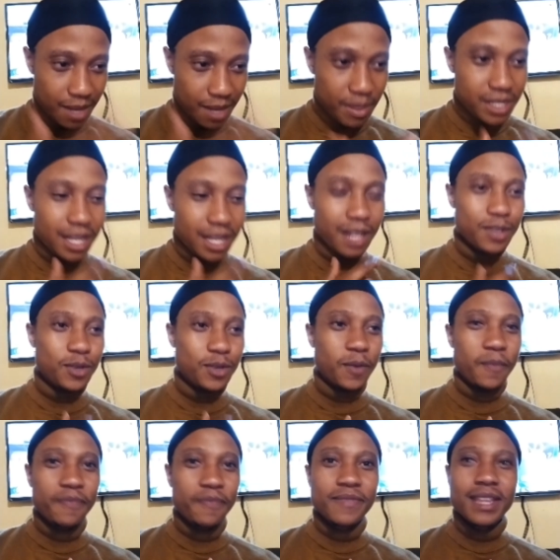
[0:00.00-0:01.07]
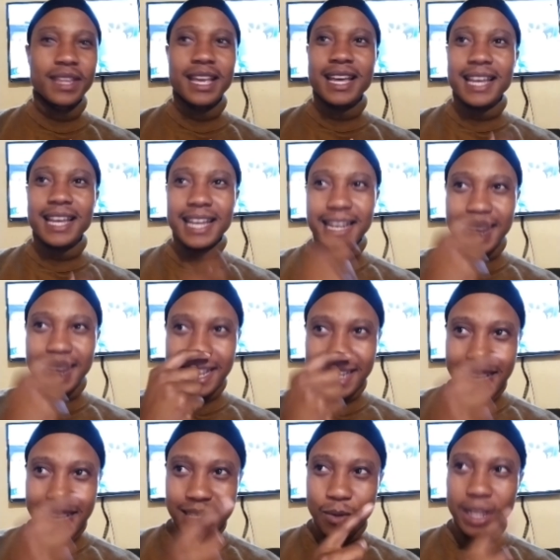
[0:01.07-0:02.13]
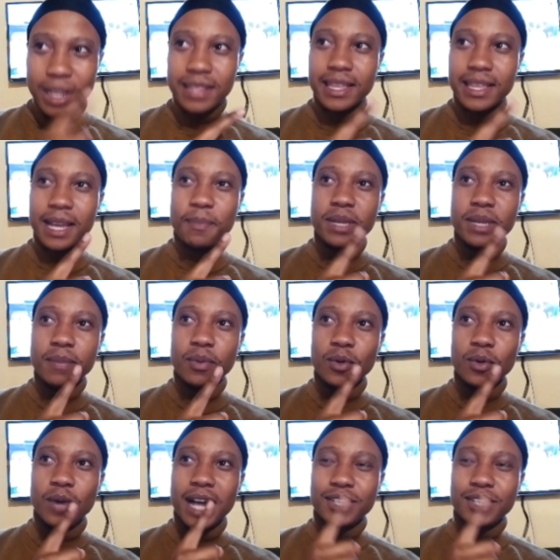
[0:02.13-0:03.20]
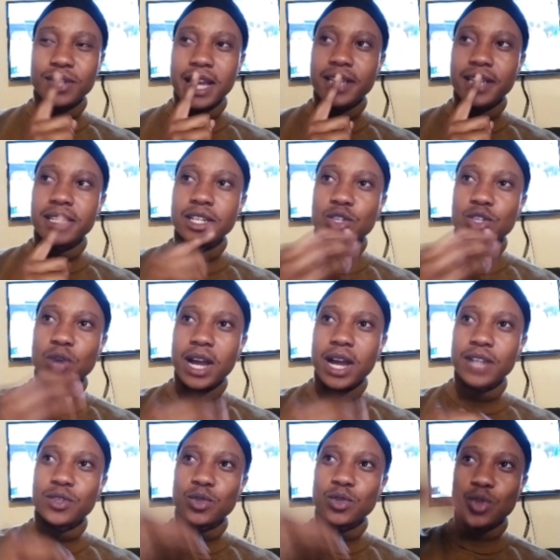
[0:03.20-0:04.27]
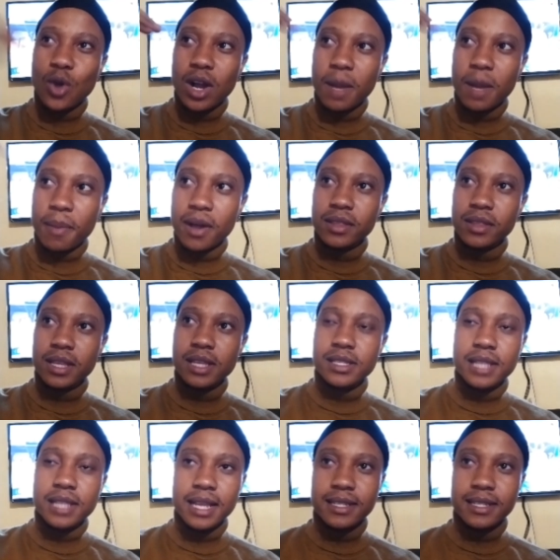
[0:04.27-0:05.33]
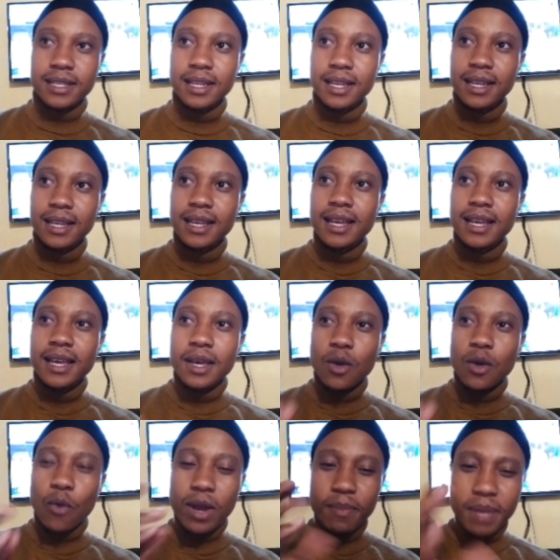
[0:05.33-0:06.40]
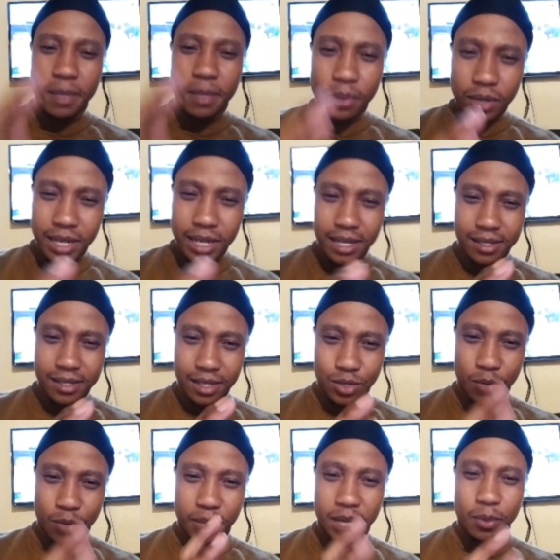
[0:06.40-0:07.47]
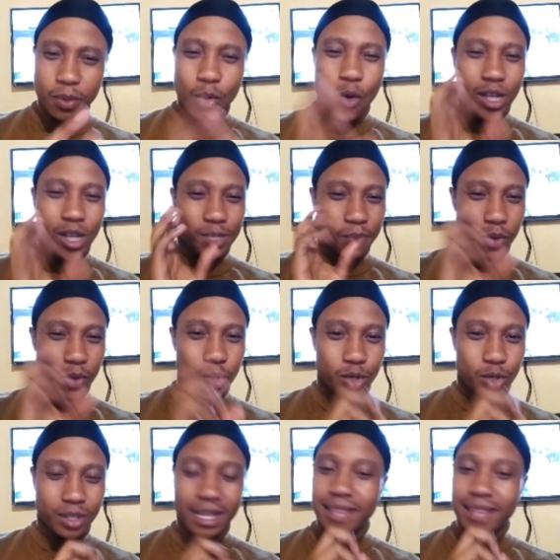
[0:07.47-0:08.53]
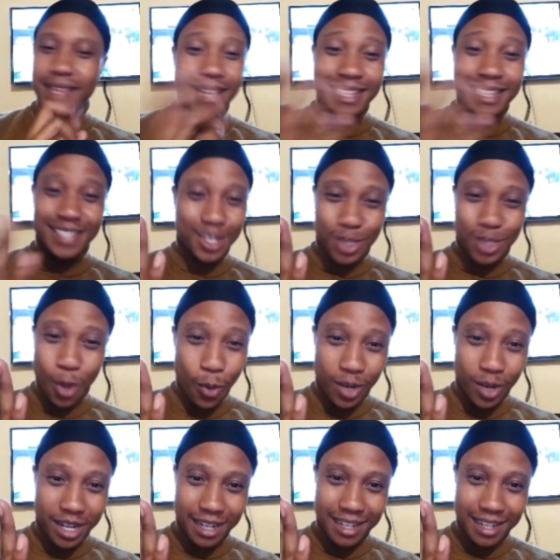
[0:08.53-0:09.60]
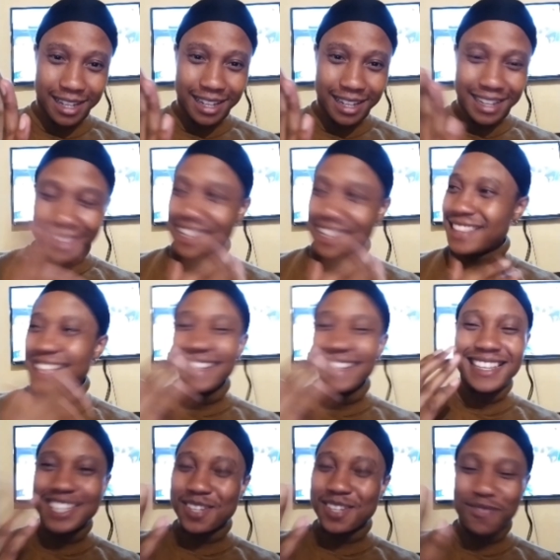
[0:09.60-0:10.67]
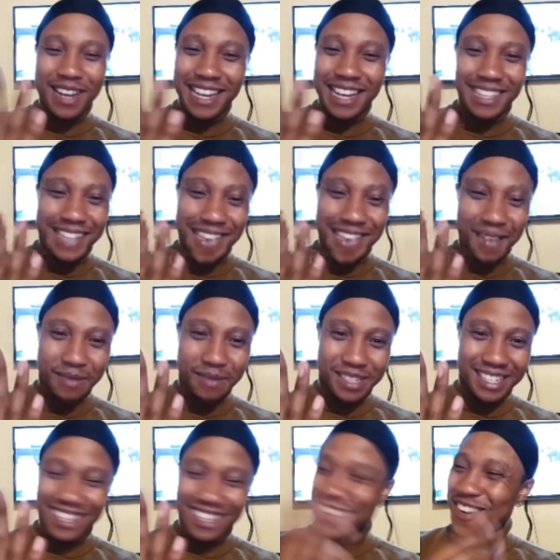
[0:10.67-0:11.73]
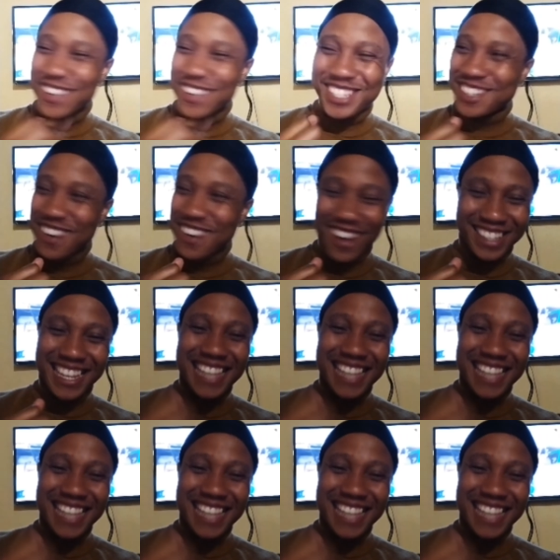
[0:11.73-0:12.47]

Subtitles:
Let me tell you. And then that's one thing people I should actually try to talk about this, that when people listen to people who are spiritual, they think it's a joke. They think this is fun and games. No, it's not.